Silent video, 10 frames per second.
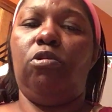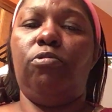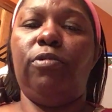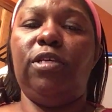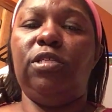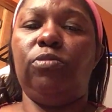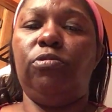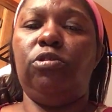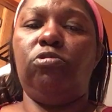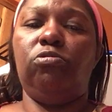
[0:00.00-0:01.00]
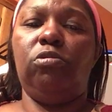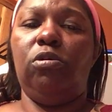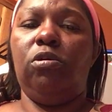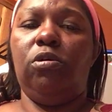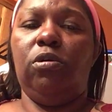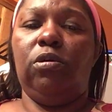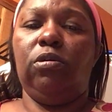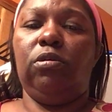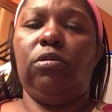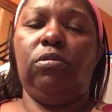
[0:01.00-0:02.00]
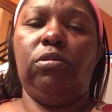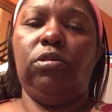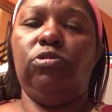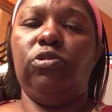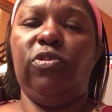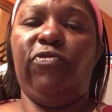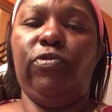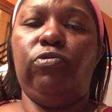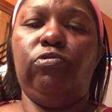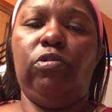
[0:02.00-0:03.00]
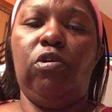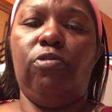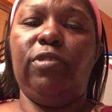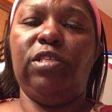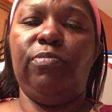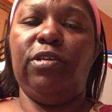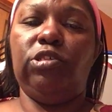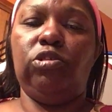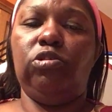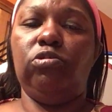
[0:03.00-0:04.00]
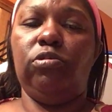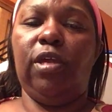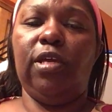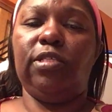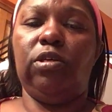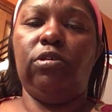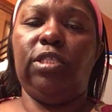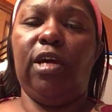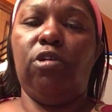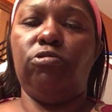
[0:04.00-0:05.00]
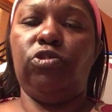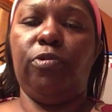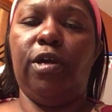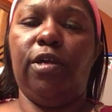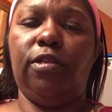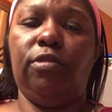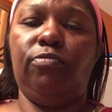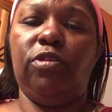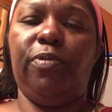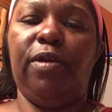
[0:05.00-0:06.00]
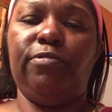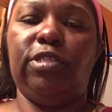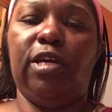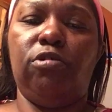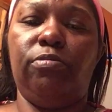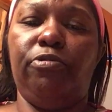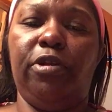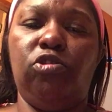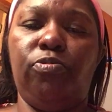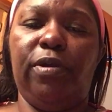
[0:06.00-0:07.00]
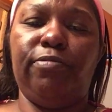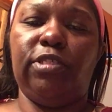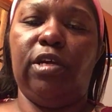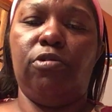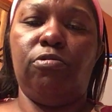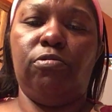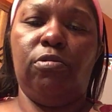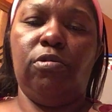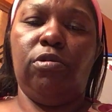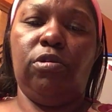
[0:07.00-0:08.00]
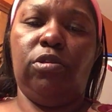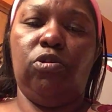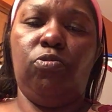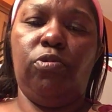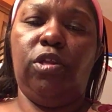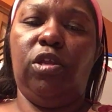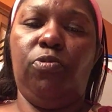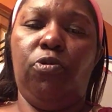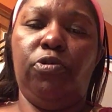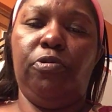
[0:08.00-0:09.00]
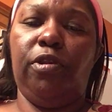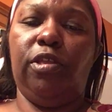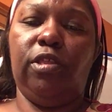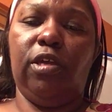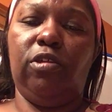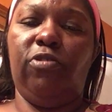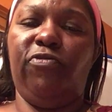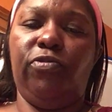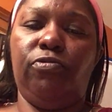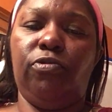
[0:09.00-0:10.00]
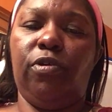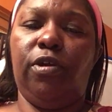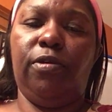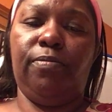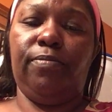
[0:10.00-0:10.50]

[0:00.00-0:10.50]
Always, when you using food, always make sure your eggs are towel dried with a paper towel, brand new paper towel. Don't want any water or anything in your food, okay?